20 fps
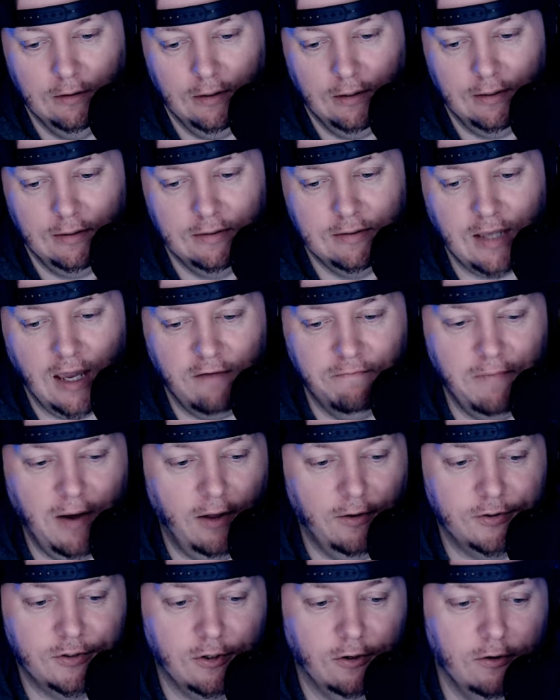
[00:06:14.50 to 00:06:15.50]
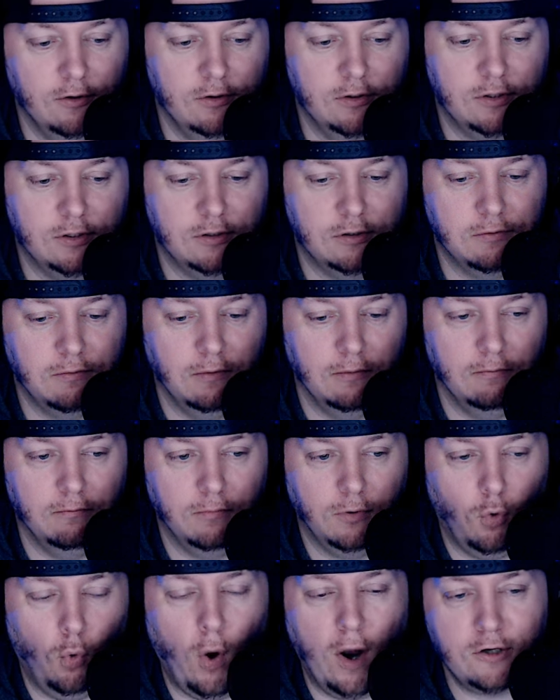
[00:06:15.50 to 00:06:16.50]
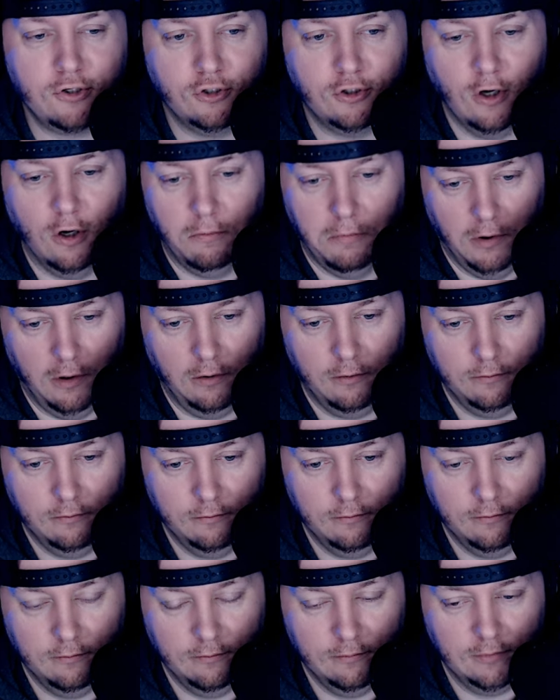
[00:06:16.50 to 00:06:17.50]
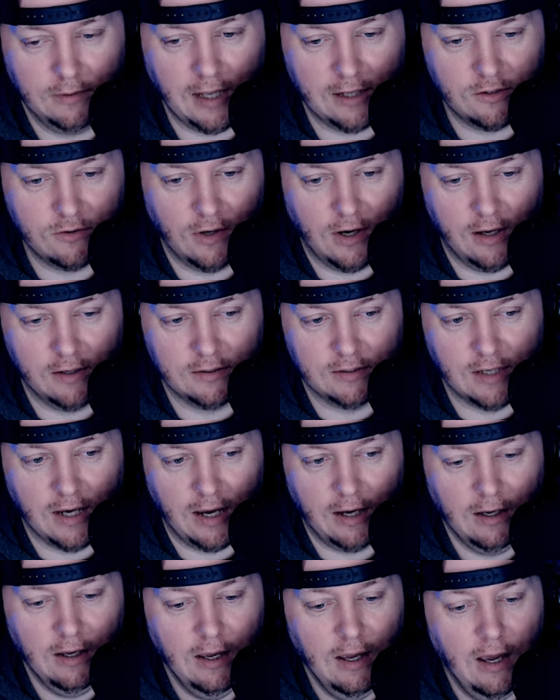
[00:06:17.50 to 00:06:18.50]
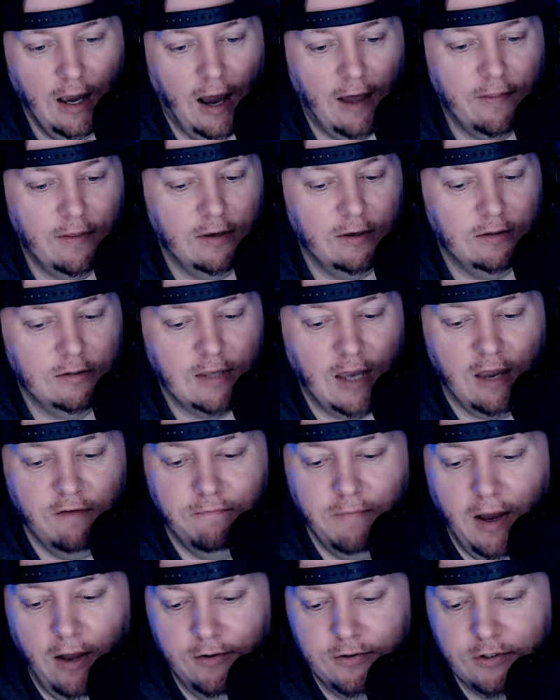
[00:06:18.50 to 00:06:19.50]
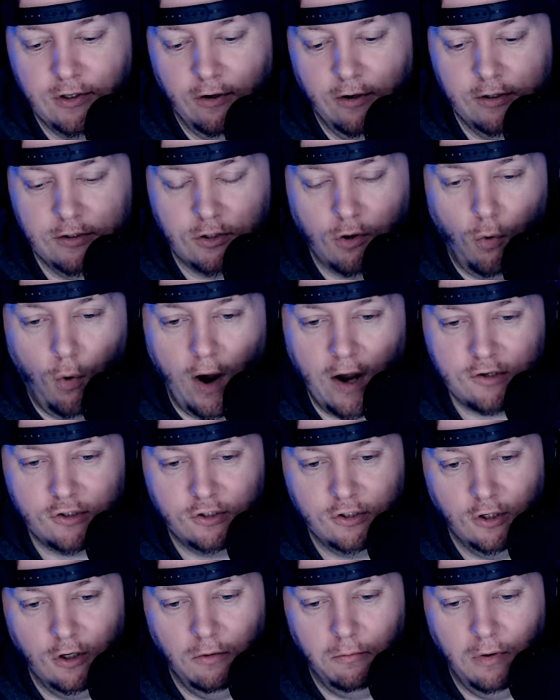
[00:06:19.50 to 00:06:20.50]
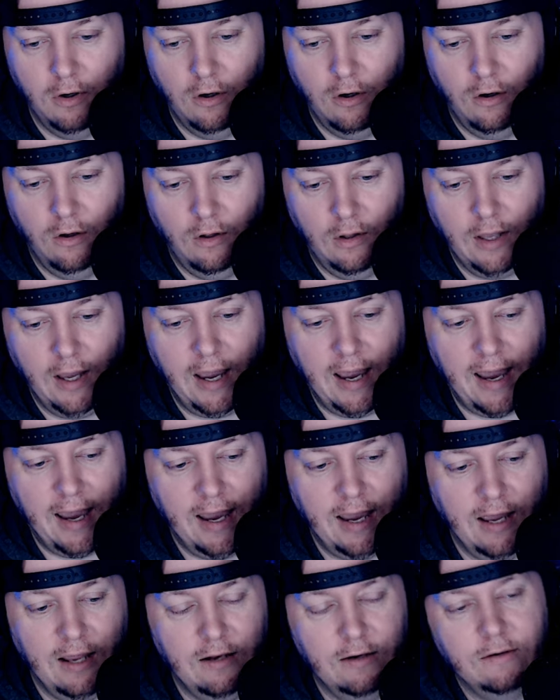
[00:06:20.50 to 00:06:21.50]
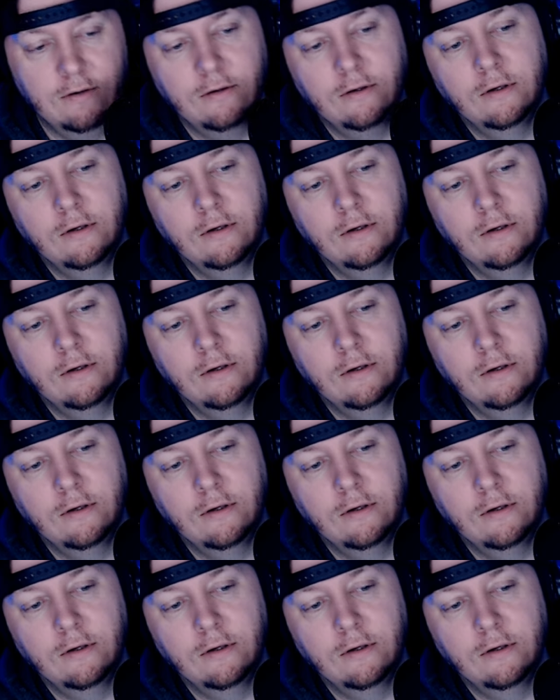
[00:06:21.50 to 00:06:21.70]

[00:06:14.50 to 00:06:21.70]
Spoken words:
Dave Meltzer's questionable. That's what I'll say. I think Dave Meltzer is questionable and,